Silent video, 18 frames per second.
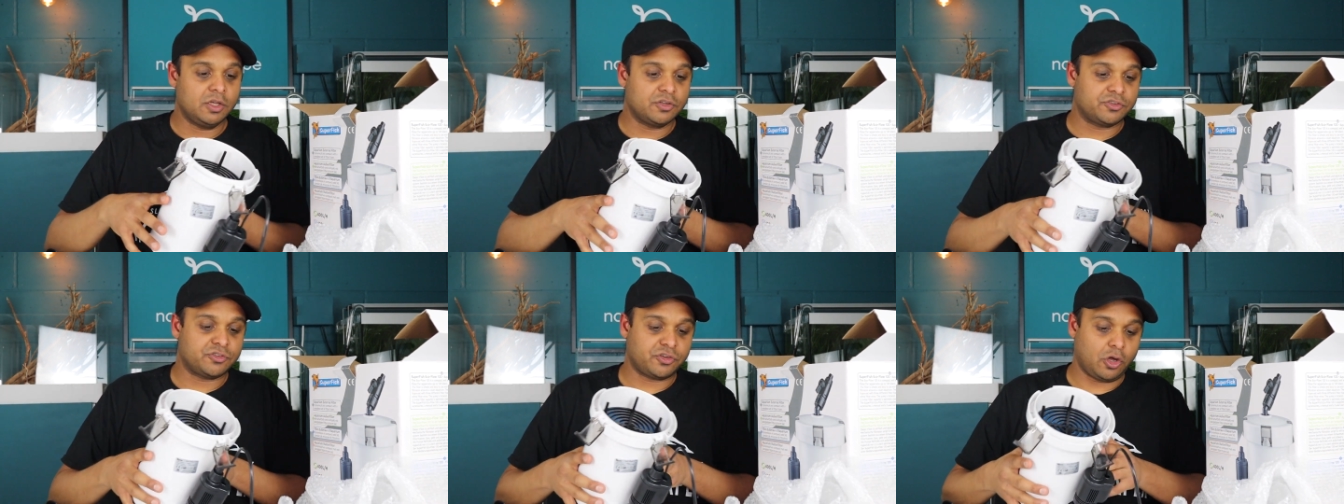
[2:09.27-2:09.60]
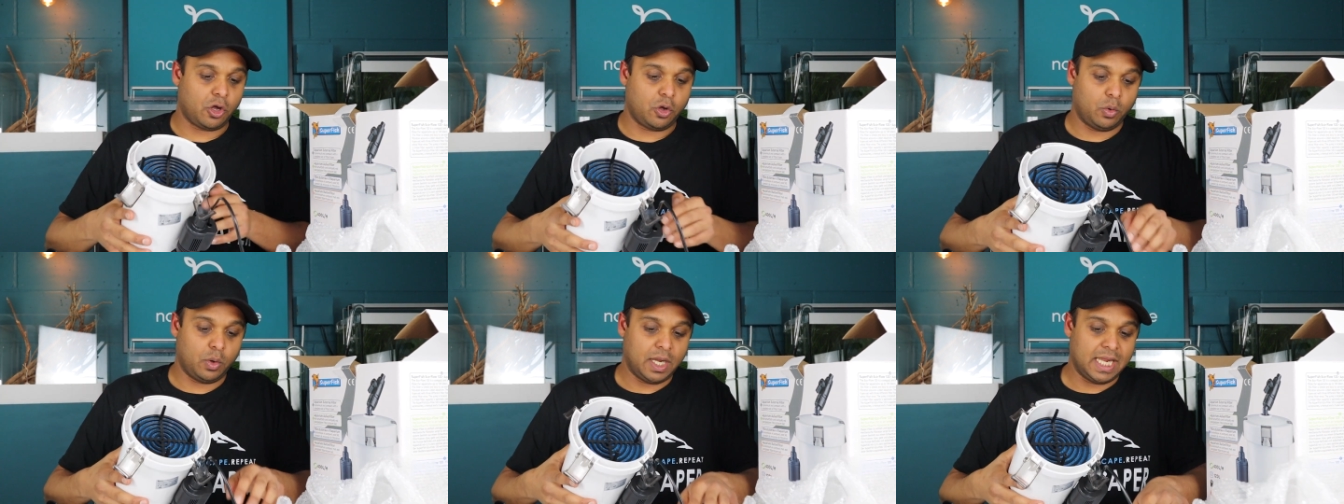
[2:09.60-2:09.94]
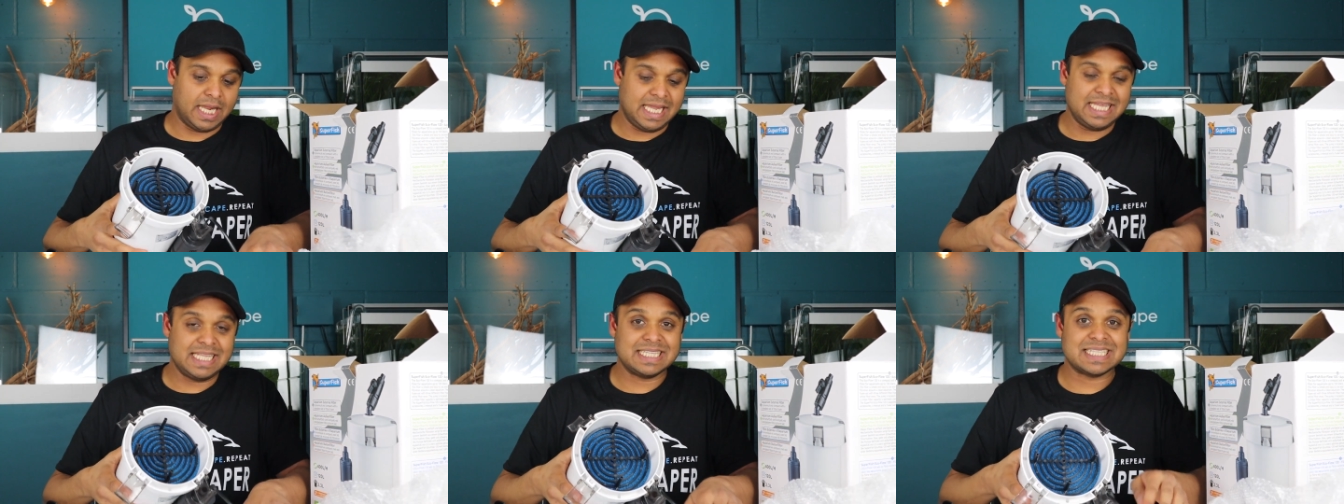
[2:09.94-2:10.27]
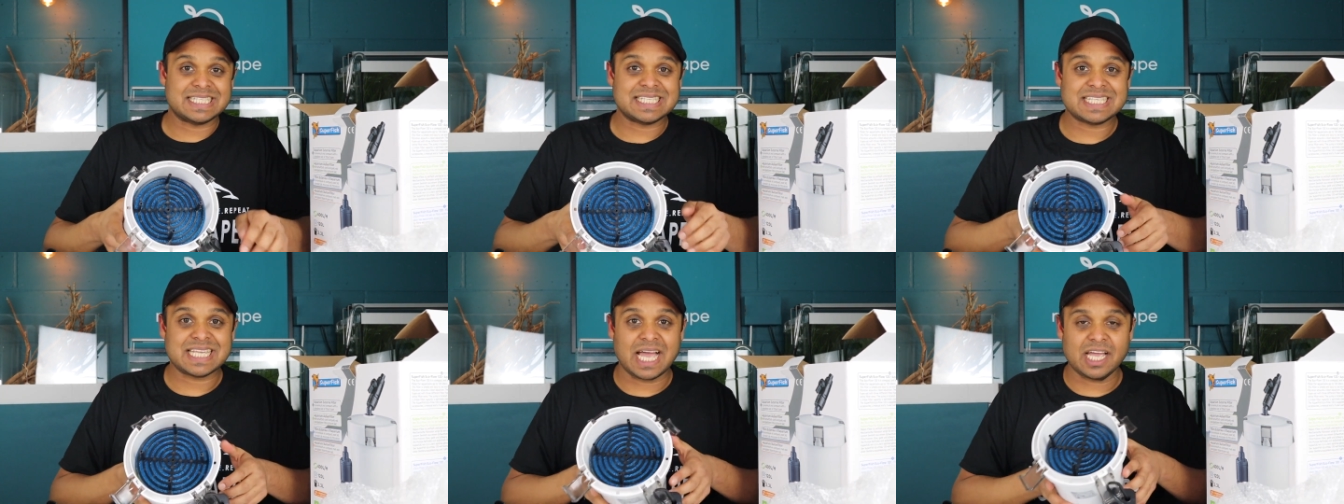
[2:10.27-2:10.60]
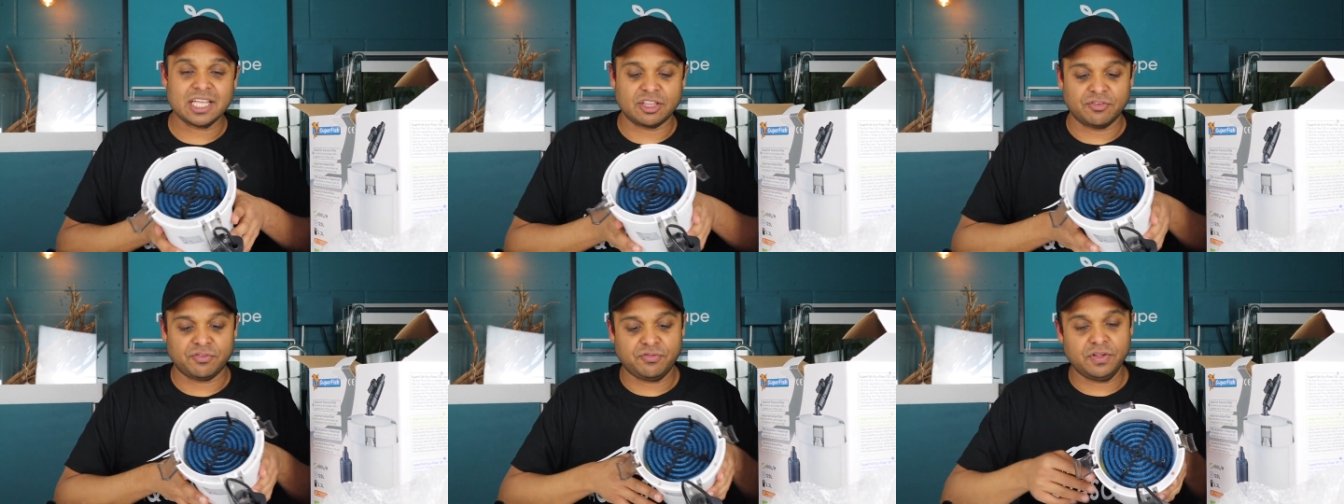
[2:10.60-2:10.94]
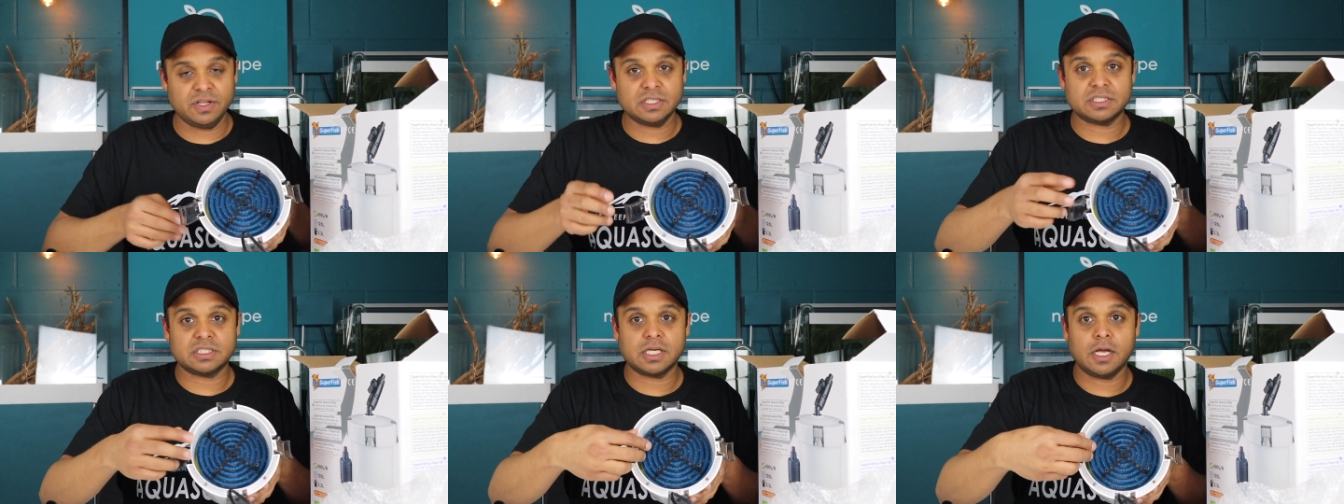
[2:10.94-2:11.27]
So inside the
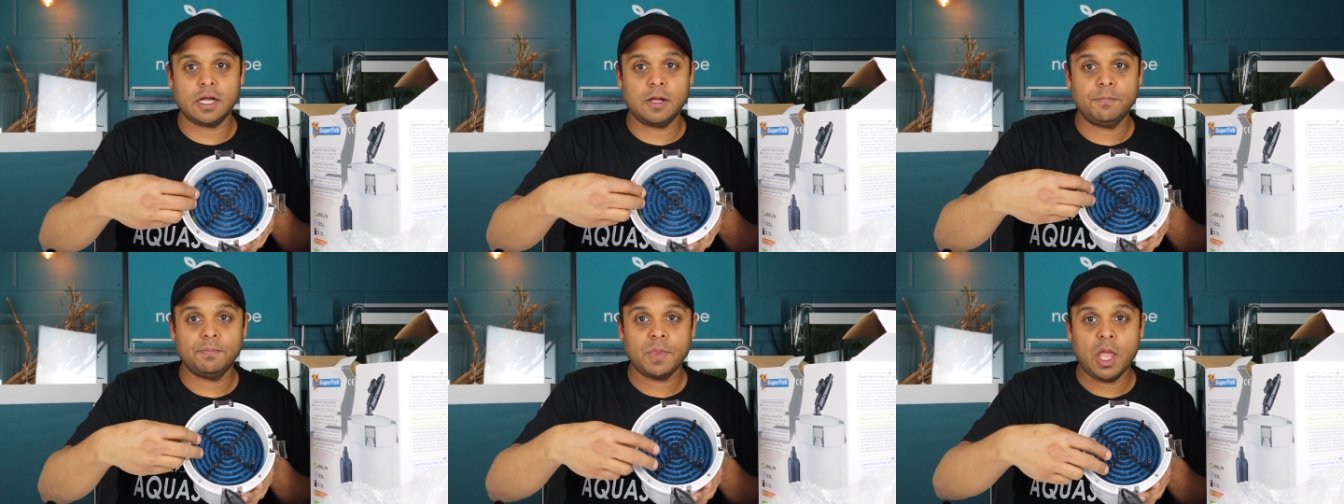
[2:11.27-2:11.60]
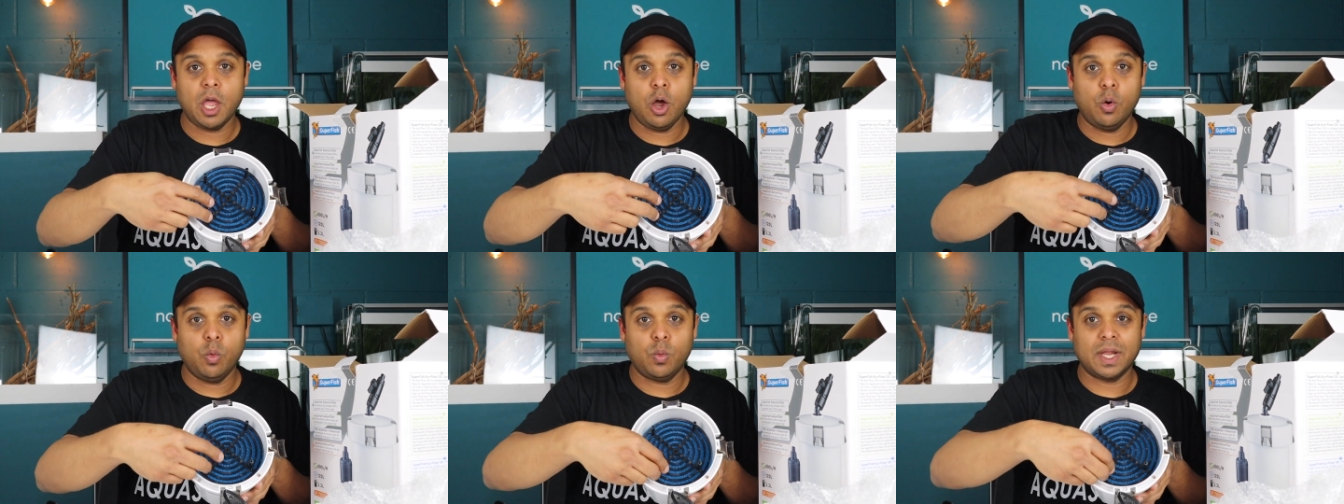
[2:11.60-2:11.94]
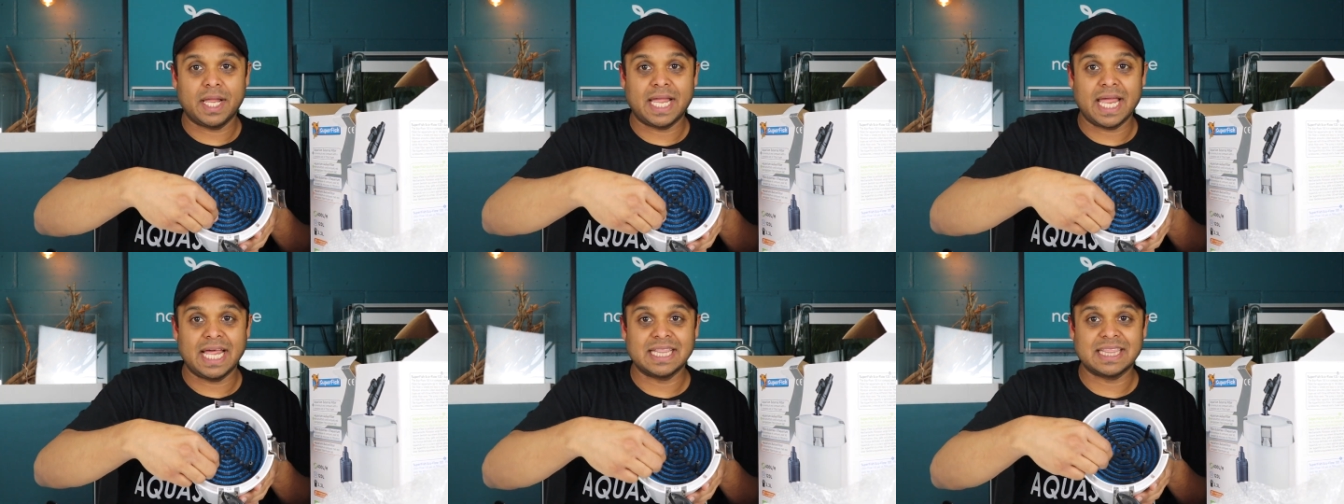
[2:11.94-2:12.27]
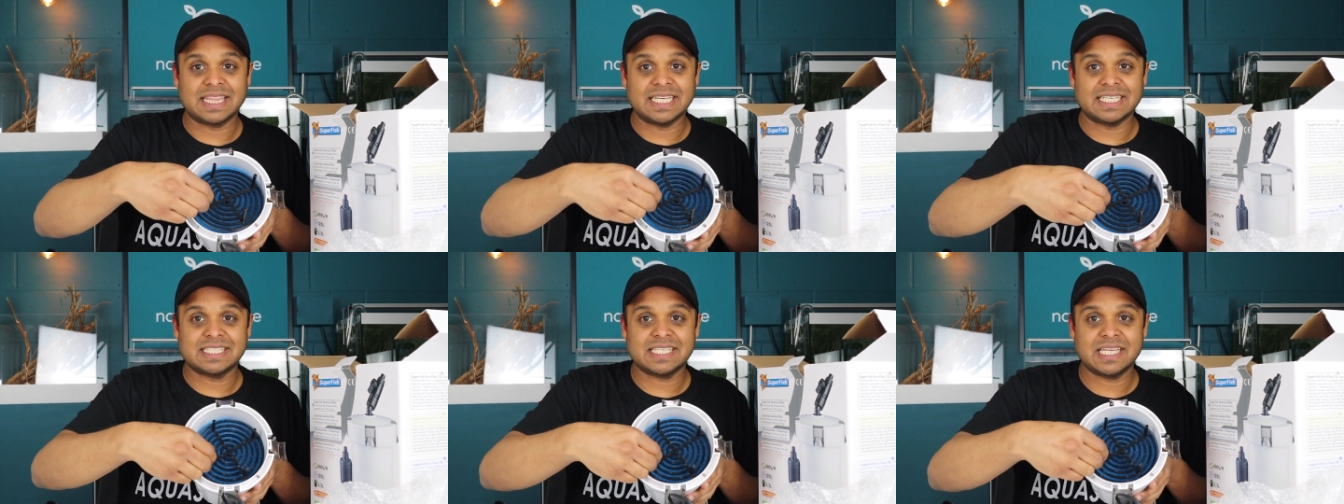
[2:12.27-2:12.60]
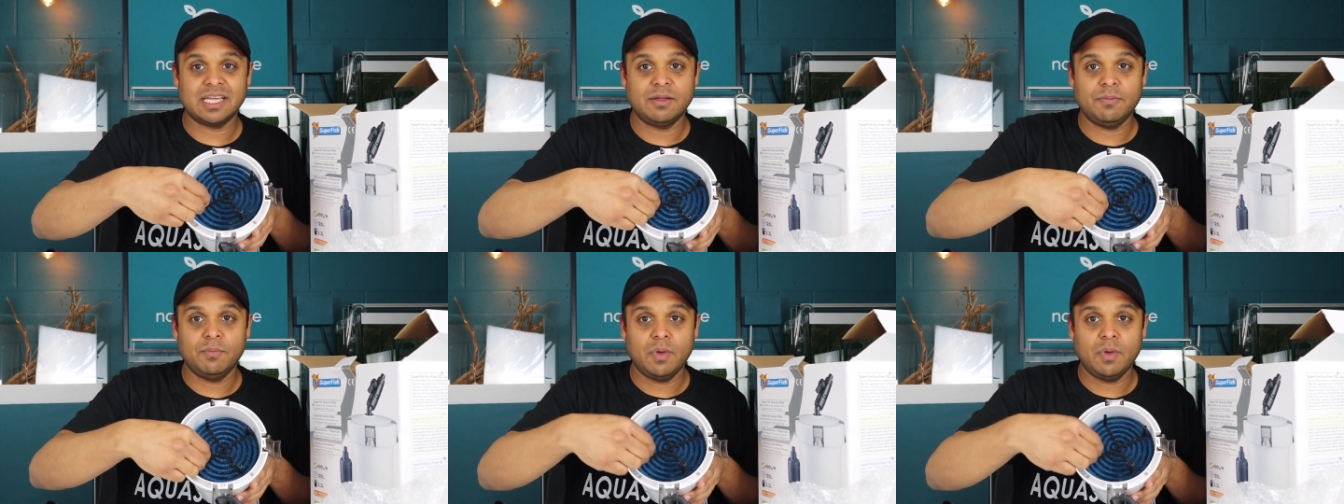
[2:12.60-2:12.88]
filter, we get this